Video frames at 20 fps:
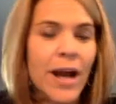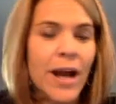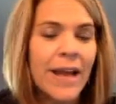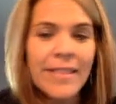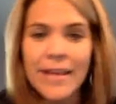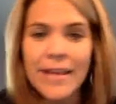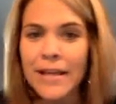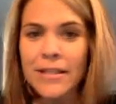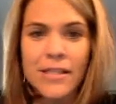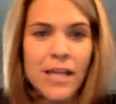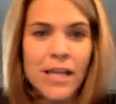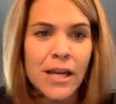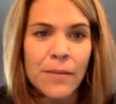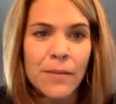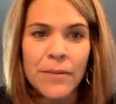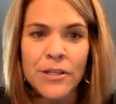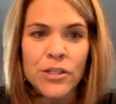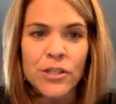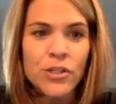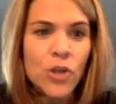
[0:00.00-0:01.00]
I think it's going to
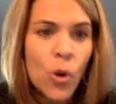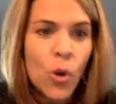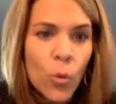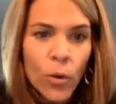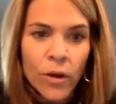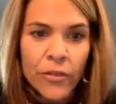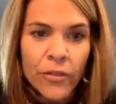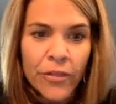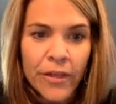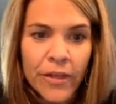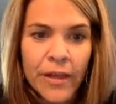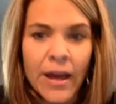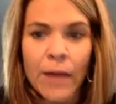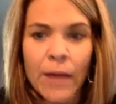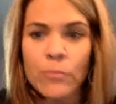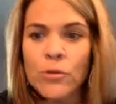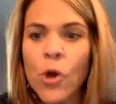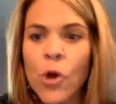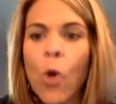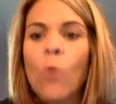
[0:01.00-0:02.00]
be so worth it.
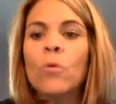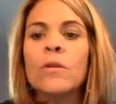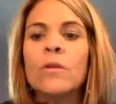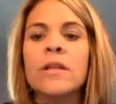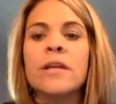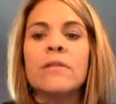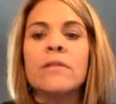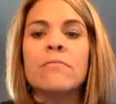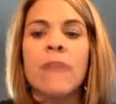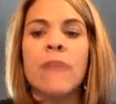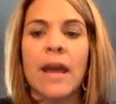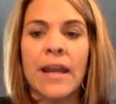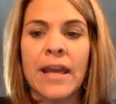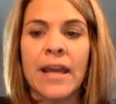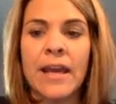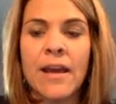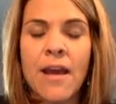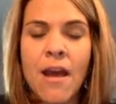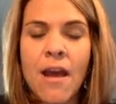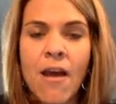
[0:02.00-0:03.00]
I'm totally
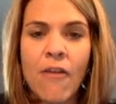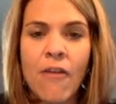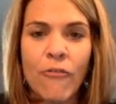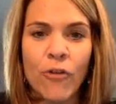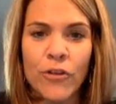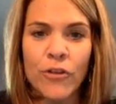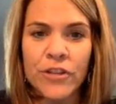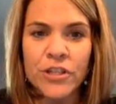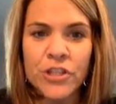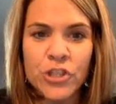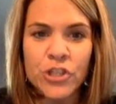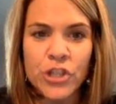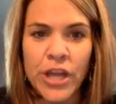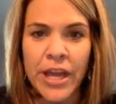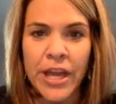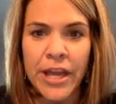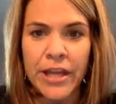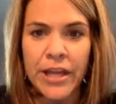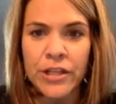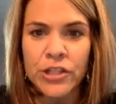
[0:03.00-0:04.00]
ready for this
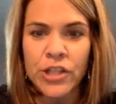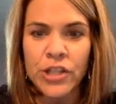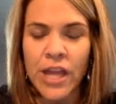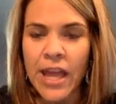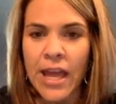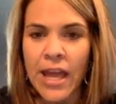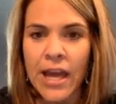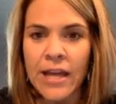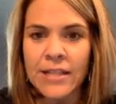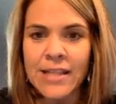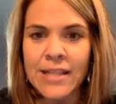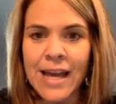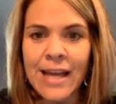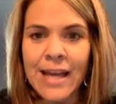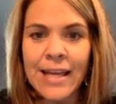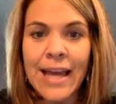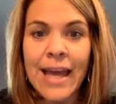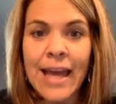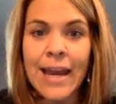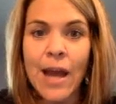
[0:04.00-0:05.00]
change, and I
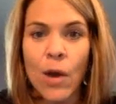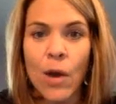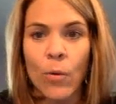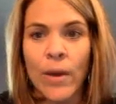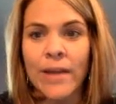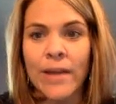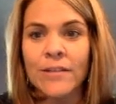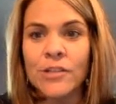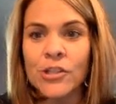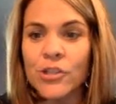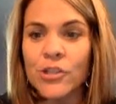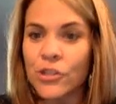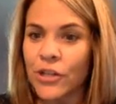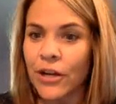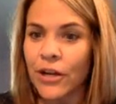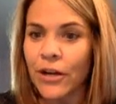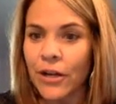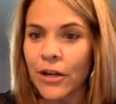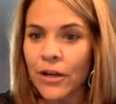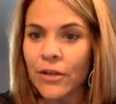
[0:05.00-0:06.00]
cannot wait to
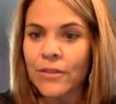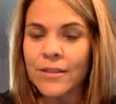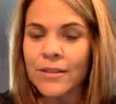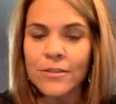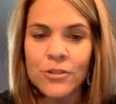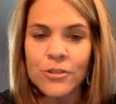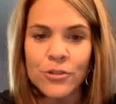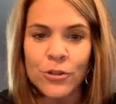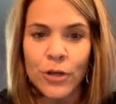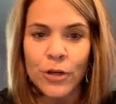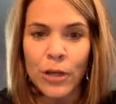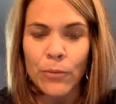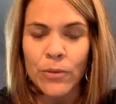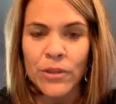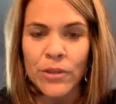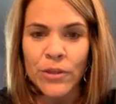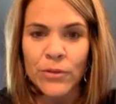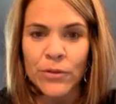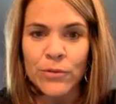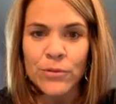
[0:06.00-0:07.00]
share this journey
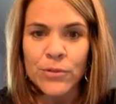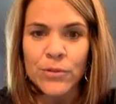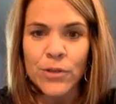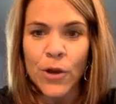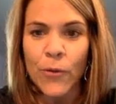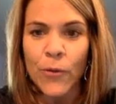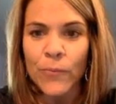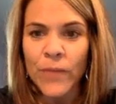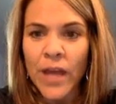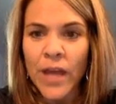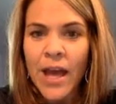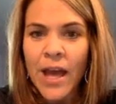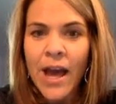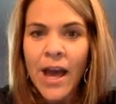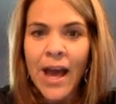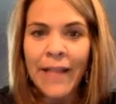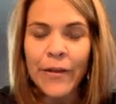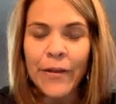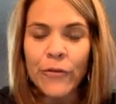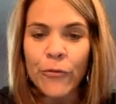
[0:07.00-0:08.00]
with you. So
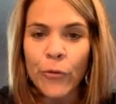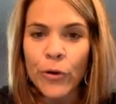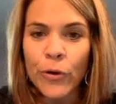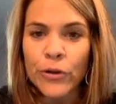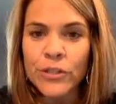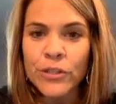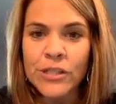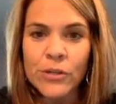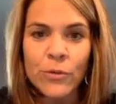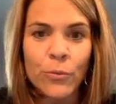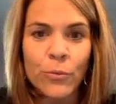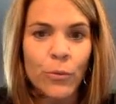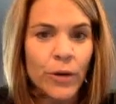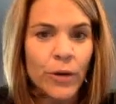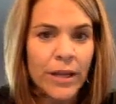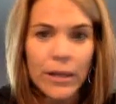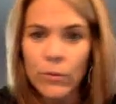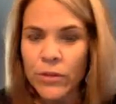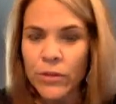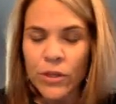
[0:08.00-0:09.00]
I look forward to
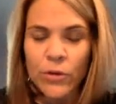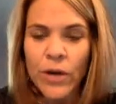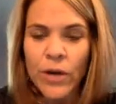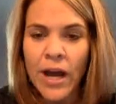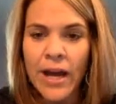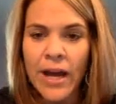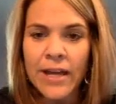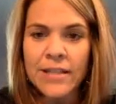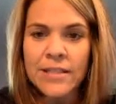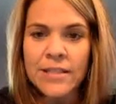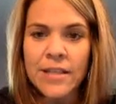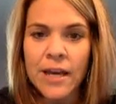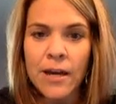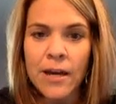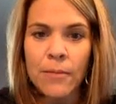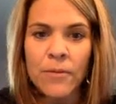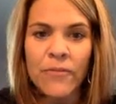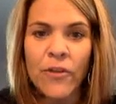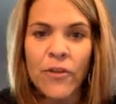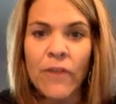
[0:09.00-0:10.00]
working with you guys.
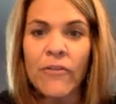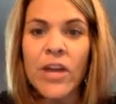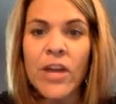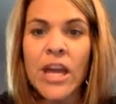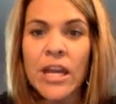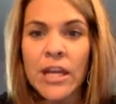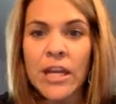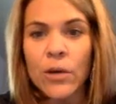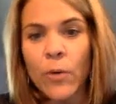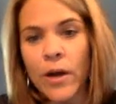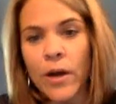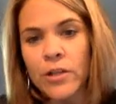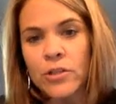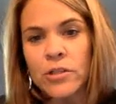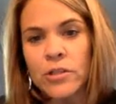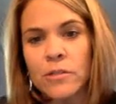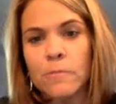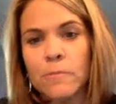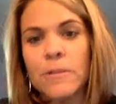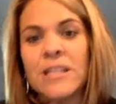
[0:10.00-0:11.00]
If you have any
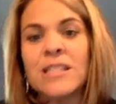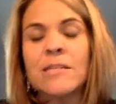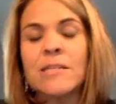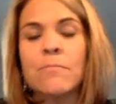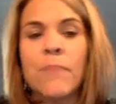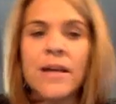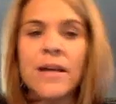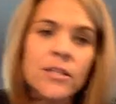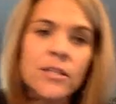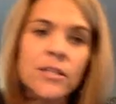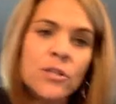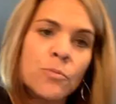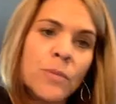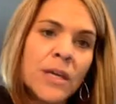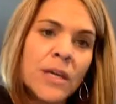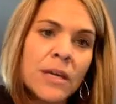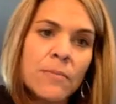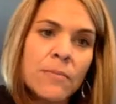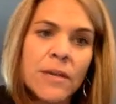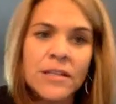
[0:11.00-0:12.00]
questions, please message
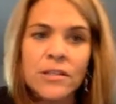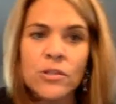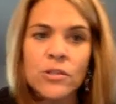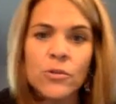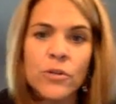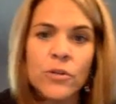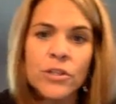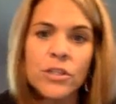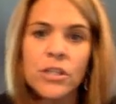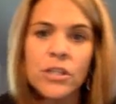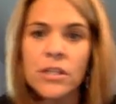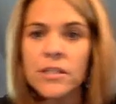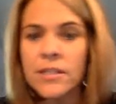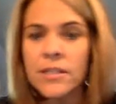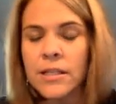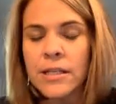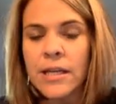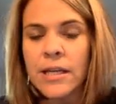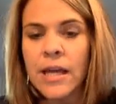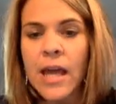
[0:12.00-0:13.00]
me, message Christy,
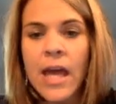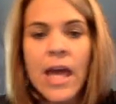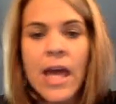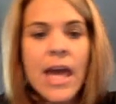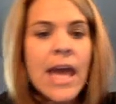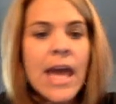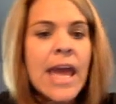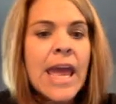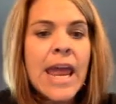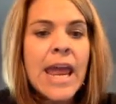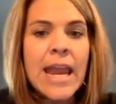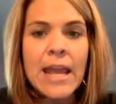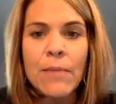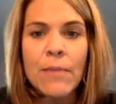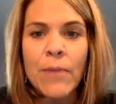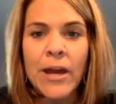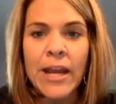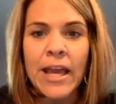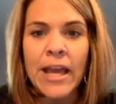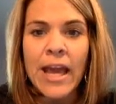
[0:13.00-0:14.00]
Cindy,
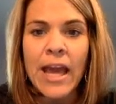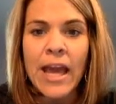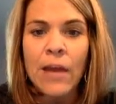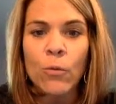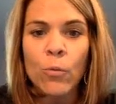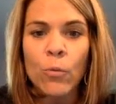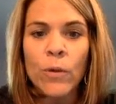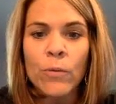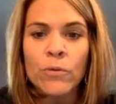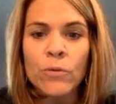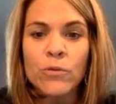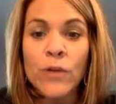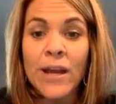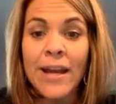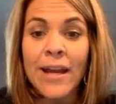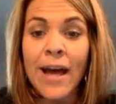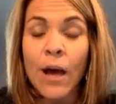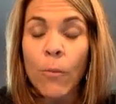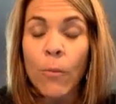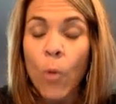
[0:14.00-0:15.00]
anybody, and we will try
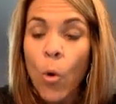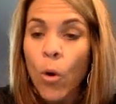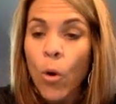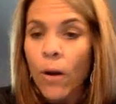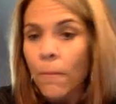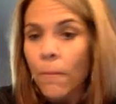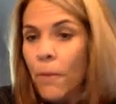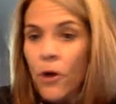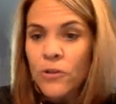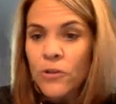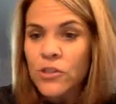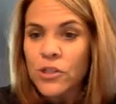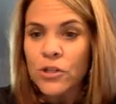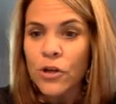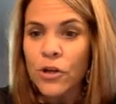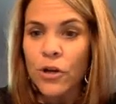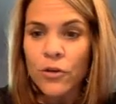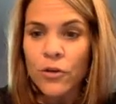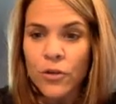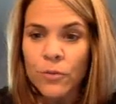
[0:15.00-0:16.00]
to help, or post it in
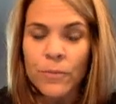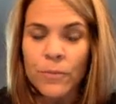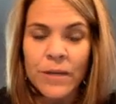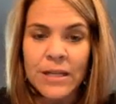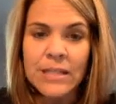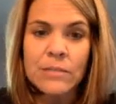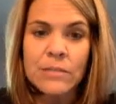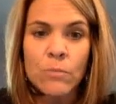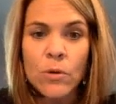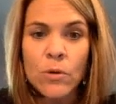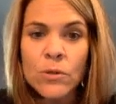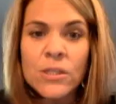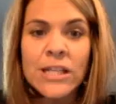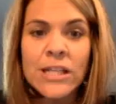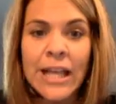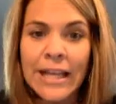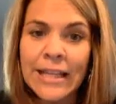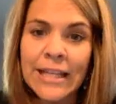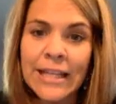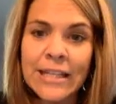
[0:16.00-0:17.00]
our group, because most
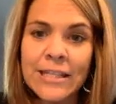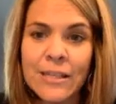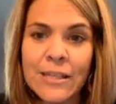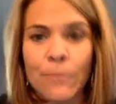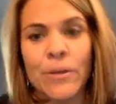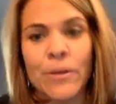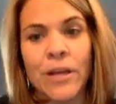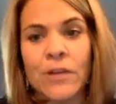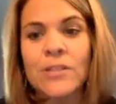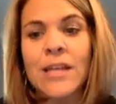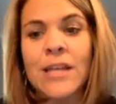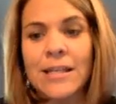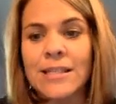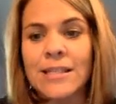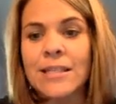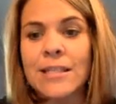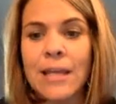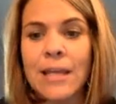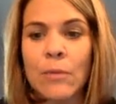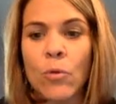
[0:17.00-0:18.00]
likely somebody else has
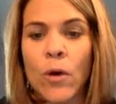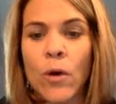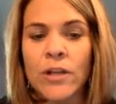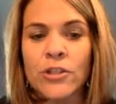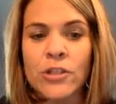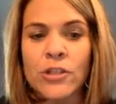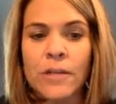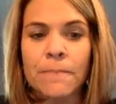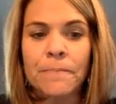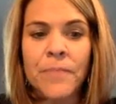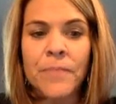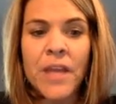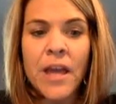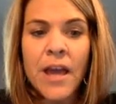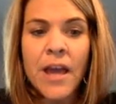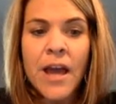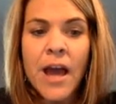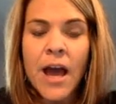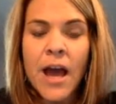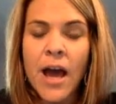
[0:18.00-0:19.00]
the same question.
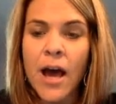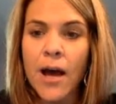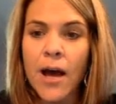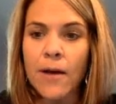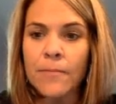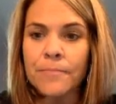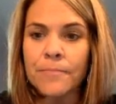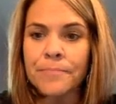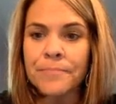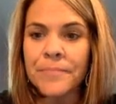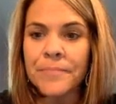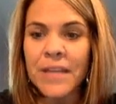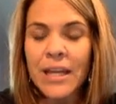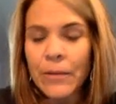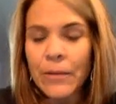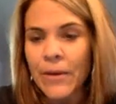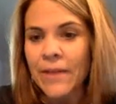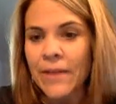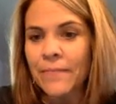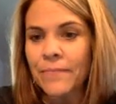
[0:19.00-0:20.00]

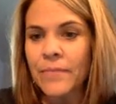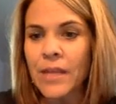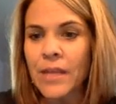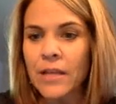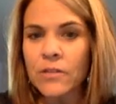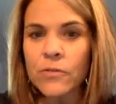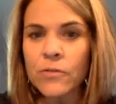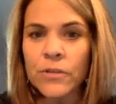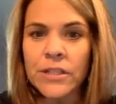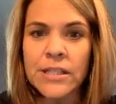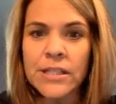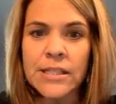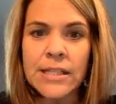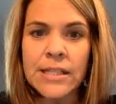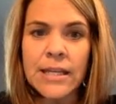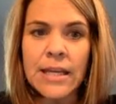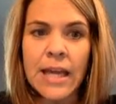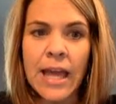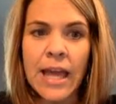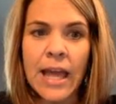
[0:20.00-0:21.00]
Anyway, thanks for
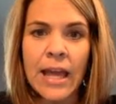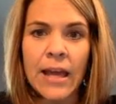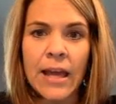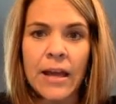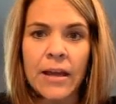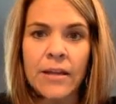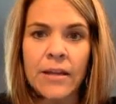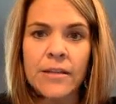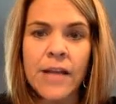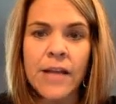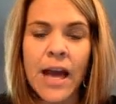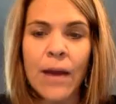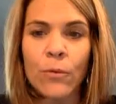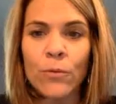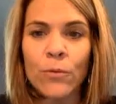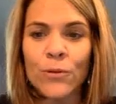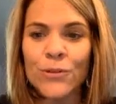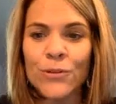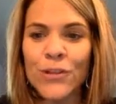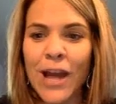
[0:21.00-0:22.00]
listening, and I
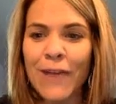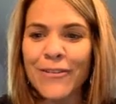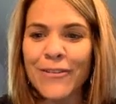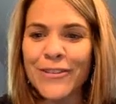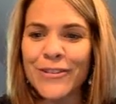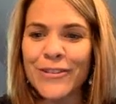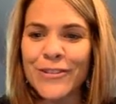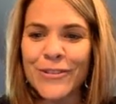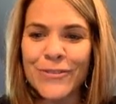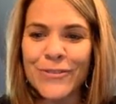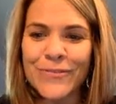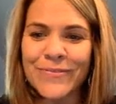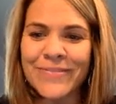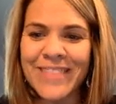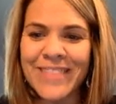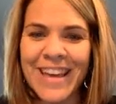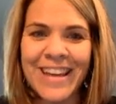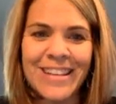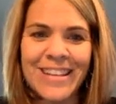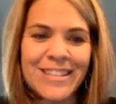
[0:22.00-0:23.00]
will chat with you soon.
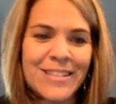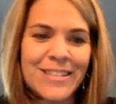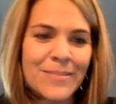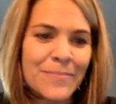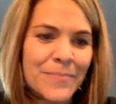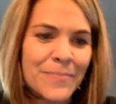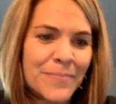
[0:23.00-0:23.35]
Thanks.